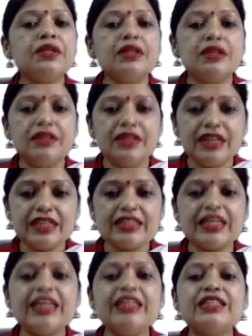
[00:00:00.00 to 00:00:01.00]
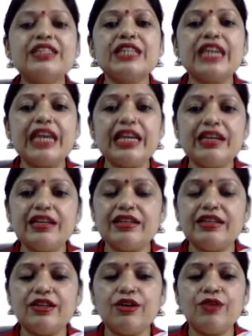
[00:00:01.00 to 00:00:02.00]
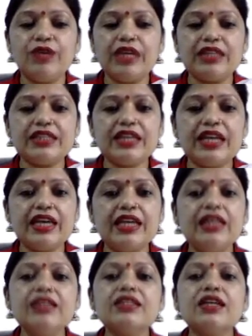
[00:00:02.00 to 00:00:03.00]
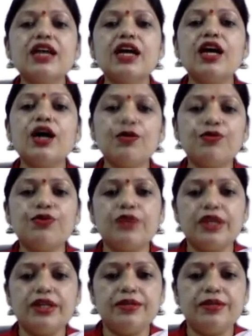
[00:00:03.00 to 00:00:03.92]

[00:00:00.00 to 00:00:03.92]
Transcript: Yes, he is scared or we can say he is afraid.